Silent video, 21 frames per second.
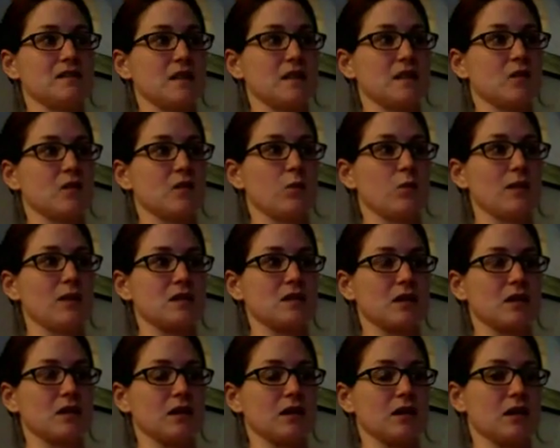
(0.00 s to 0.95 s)
like
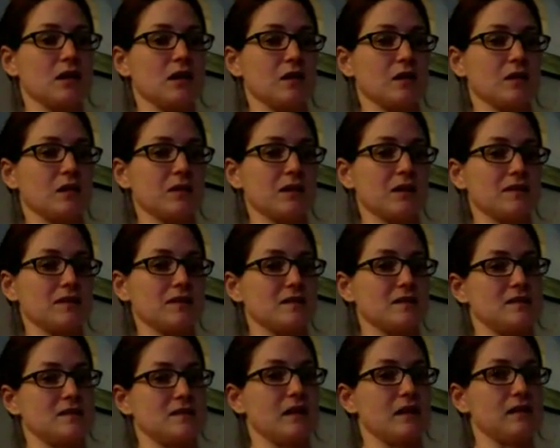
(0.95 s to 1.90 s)
winter in other
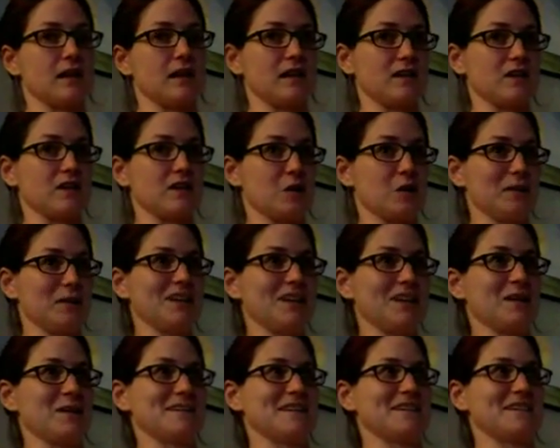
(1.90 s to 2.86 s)
places that like nobody
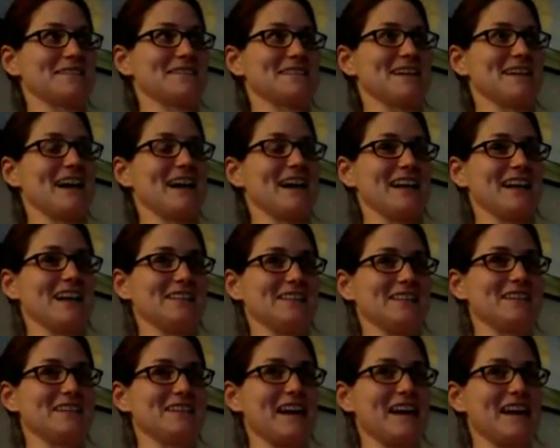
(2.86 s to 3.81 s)
goes outside, you
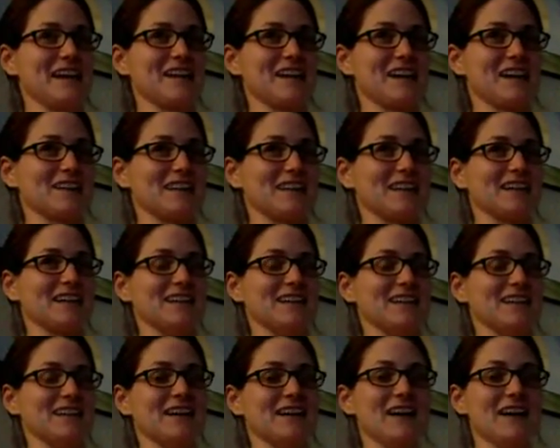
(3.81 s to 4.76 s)
can't garden,
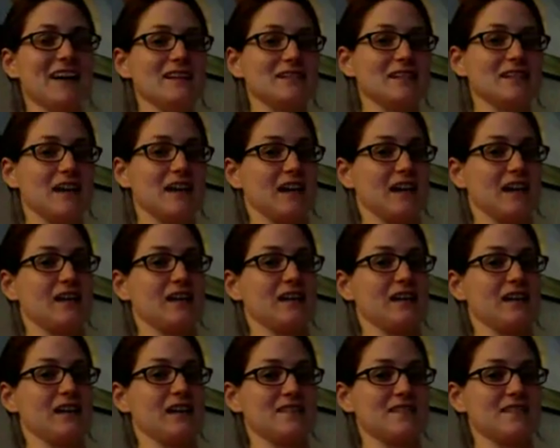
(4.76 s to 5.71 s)
like
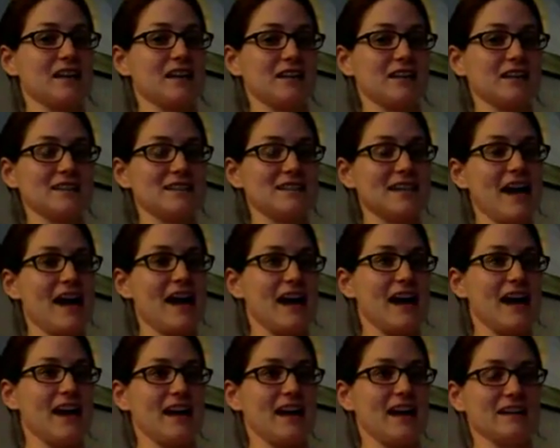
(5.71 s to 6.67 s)
it's
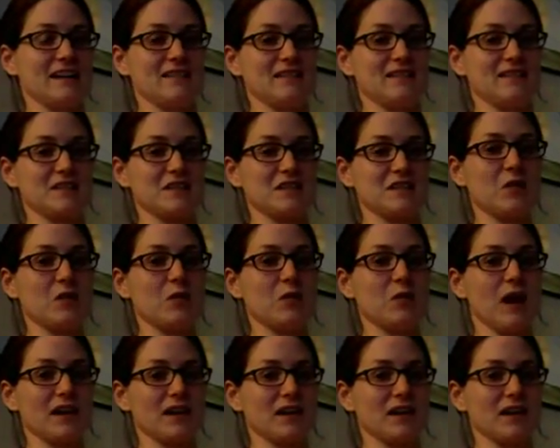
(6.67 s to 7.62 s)
110, there's no
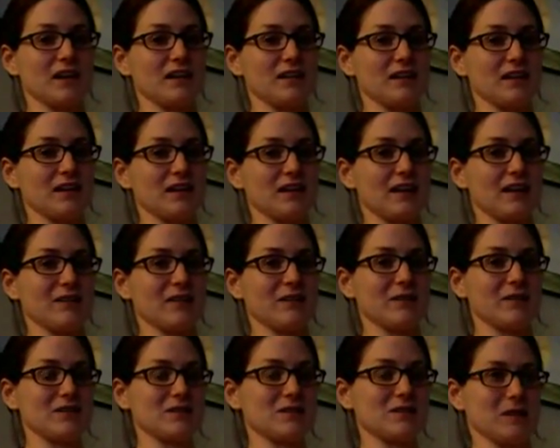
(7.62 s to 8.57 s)
water, like
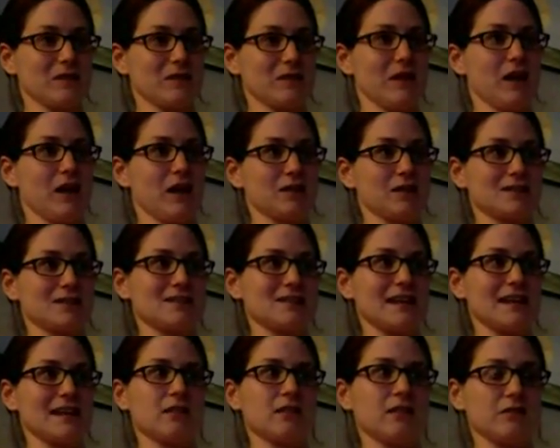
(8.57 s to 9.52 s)
everyone just sort of hunkers
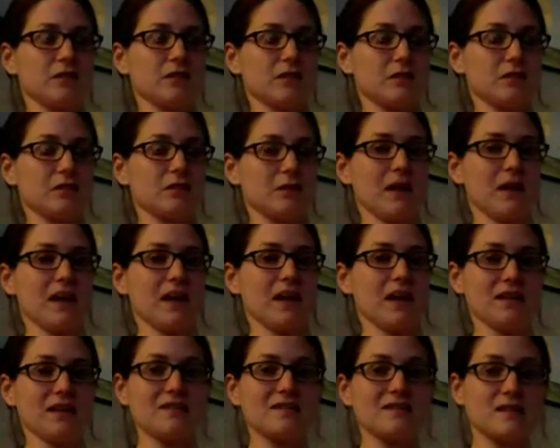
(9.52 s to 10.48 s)
down for 3
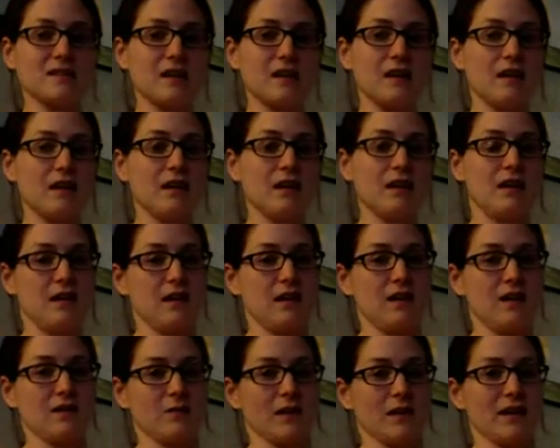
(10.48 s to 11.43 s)
months
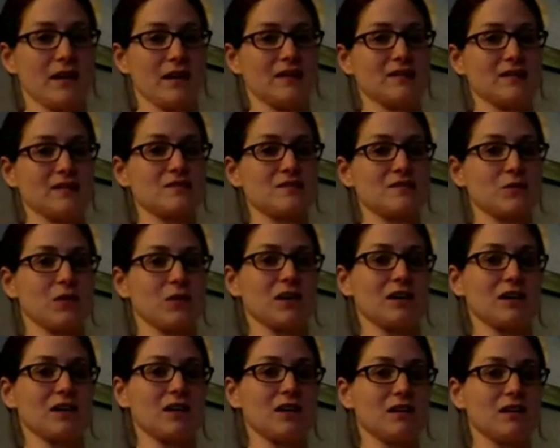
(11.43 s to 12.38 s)
and waits
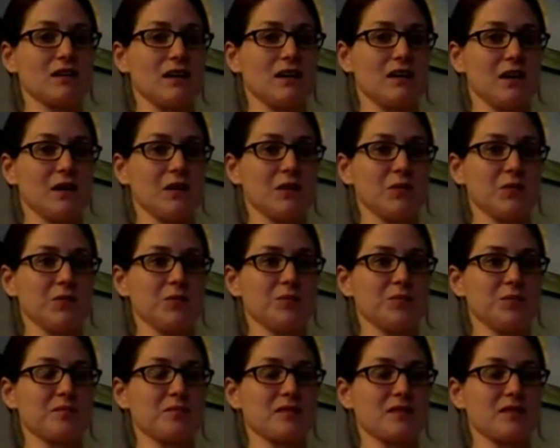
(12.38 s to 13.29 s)
for kind